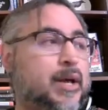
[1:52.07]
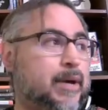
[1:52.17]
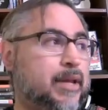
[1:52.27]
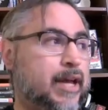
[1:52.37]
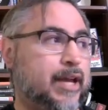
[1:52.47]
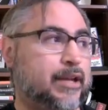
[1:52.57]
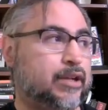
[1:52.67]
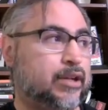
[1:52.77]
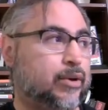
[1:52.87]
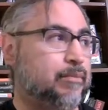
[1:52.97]
but, like, you
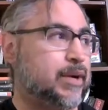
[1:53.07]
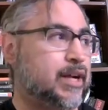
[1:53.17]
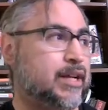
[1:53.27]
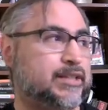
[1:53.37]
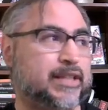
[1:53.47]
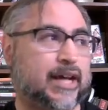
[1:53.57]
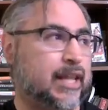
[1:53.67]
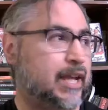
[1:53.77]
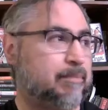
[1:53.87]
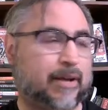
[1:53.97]
know, because I
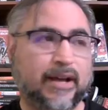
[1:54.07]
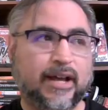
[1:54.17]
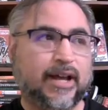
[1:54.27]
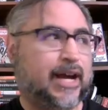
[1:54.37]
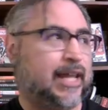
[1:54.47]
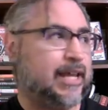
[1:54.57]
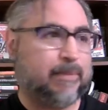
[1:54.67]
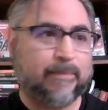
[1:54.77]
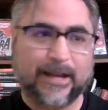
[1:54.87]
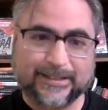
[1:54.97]
like my
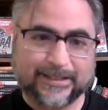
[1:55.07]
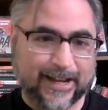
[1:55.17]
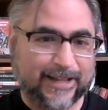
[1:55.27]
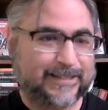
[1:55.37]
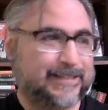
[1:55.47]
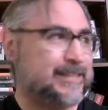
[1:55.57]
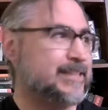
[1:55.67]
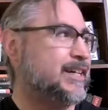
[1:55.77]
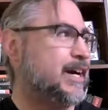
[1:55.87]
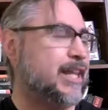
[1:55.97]
mad science,
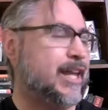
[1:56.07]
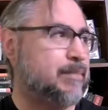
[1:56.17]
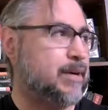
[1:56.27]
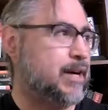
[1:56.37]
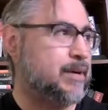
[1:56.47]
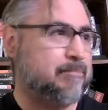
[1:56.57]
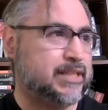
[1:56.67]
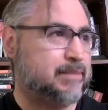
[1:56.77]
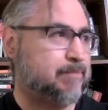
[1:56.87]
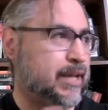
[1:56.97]
I like my
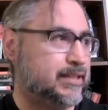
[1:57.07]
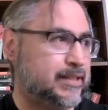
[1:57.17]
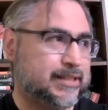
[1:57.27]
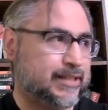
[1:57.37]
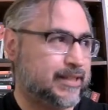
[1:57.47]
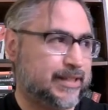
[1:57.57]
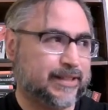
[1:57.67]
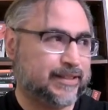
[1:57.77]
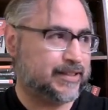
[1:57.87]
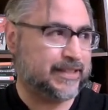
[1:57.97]
space
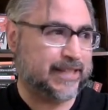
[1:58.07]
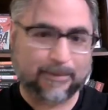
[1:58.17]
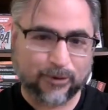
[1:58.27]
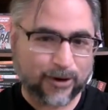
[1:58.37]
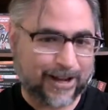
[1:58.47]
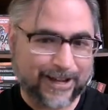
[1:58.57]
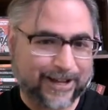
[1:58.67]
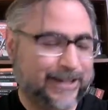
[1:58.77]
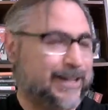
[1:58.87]
samurai,